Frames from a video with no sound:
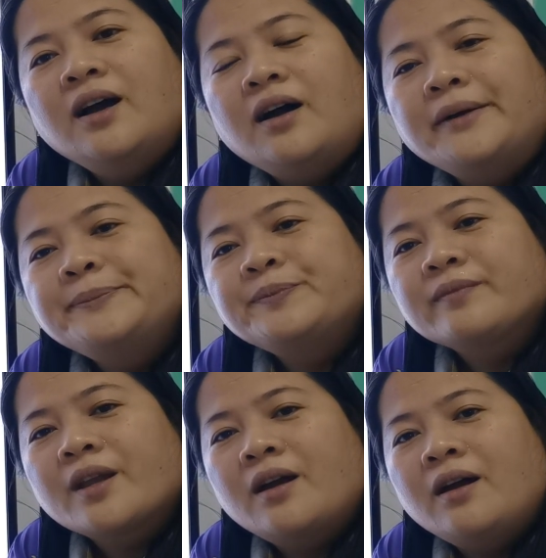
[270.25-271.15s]

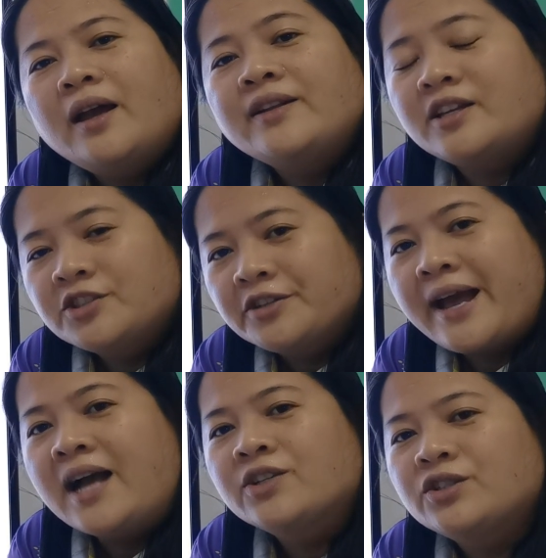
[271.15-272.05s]
and
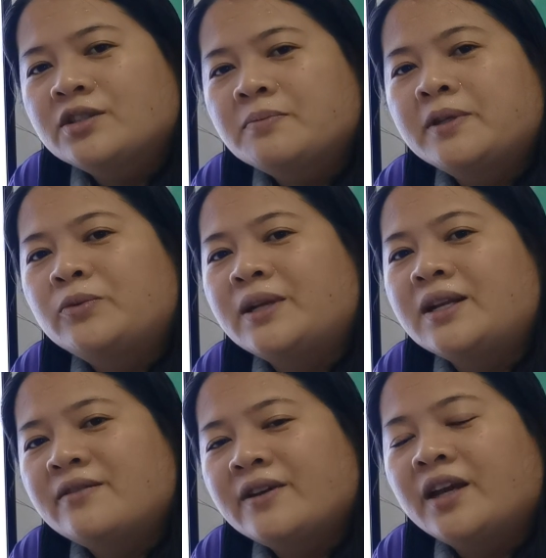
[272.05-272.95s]
interactions between
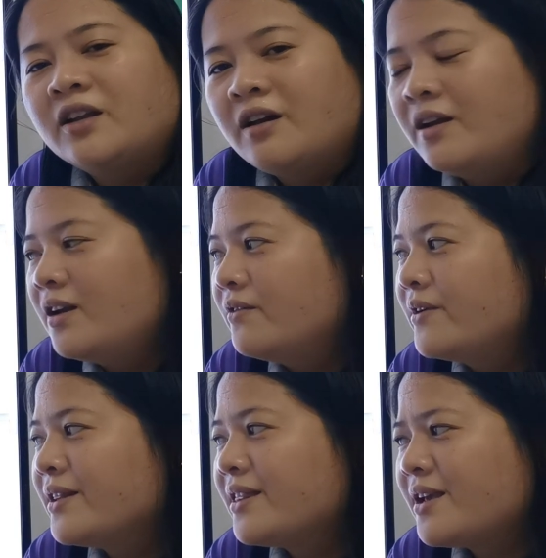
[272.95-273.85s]
living and
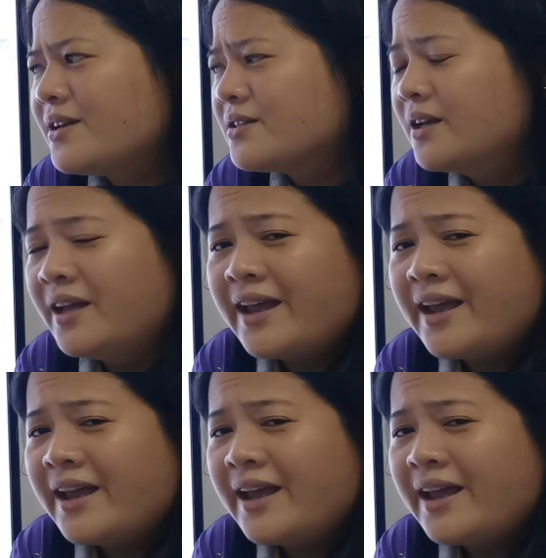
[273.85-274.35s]
non-living things.